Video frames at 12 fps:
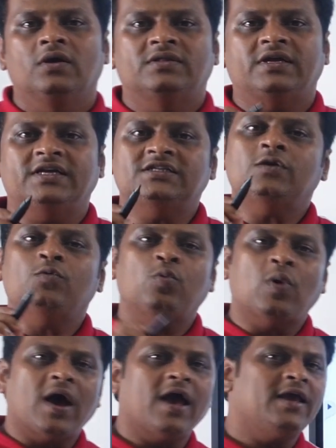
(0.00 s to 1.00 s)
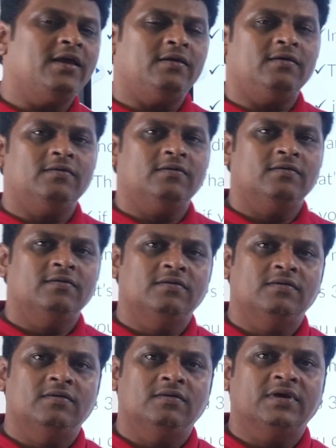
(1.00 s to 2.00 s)
The reason why
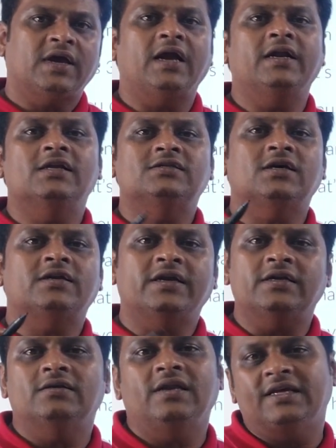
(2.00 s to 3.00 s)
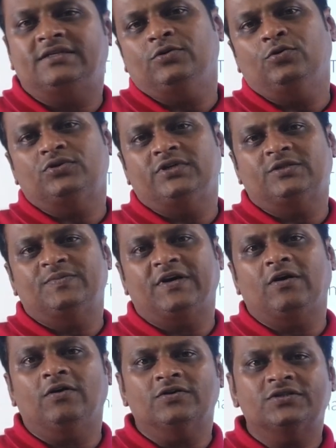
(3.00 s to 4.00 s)
candles are less used is
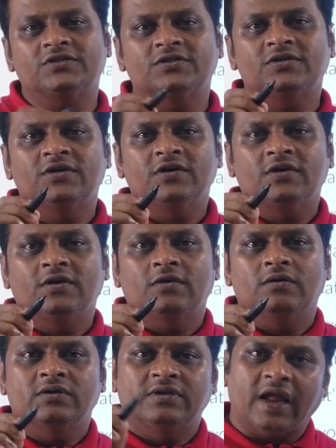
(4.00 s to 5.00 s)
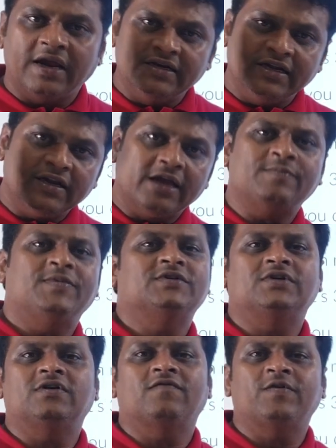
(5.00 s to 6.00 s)
because
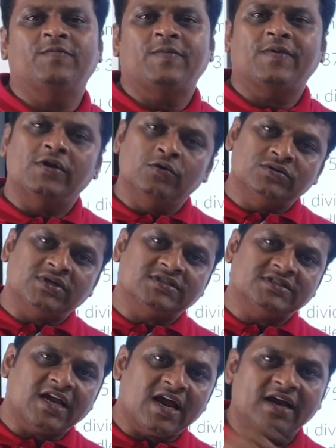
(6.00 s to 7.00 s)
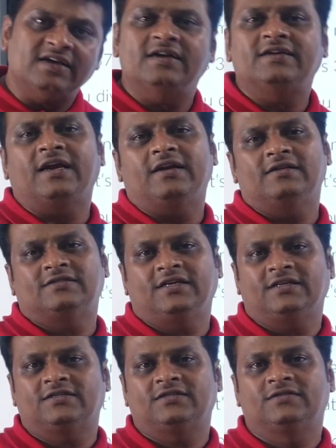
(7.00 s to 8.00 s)
99% of the people use the standard
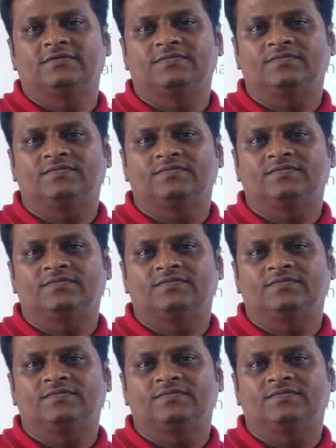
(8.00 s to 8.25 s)
candlesticks.